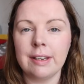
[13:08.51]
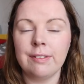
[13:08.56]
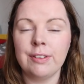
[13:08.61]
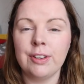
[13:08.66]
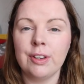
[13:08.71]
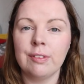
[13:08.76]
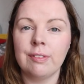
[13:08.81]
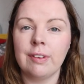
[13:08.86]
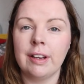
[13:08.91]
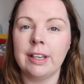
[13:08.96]
If
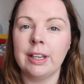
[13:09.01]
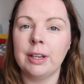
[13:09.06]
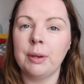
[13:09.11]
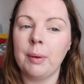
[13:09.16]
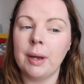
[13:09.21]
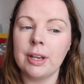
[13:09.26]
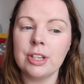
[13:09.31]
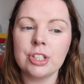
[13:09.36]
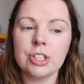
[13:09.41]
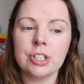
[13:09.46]
you have any
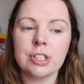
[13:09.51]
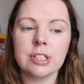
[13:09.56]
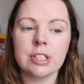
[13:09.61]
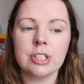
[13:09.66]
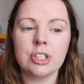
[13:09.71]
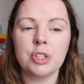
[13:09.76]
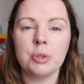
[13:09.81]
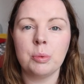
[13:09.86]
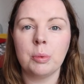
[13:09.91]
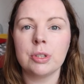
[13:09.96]
questions
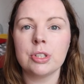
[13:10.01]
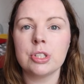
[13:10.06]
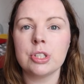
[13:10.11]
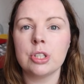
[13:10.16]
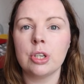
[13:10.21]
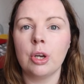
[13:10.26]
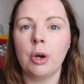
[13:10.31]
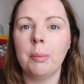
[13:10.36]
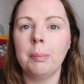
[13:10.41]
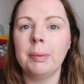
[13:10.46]
that you want
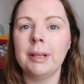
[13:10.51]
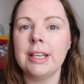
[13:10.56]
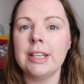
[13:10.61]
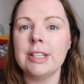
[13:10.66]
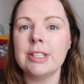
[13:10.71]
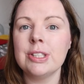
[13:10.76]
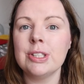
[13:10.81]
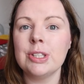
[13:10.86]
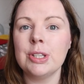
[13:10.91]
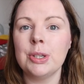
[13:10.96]
to know,
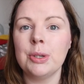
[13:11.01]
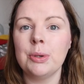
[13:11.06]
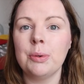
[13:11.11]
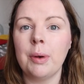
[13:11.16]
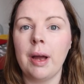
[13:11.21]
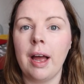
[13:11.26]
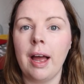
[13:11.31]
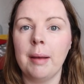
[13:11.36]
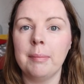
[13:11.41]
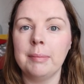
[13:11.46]
please
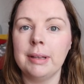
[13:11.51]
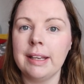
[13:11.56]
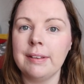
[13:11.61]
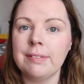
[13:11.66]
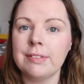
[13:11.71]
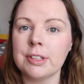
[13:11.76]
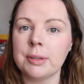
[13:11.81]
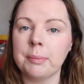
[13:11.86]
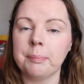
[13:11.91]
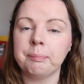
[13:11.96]
do
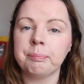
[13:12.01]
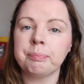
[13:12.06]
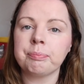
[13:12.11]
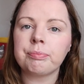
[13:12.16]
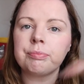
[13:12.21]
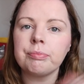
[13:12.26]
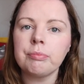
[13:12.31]
leave them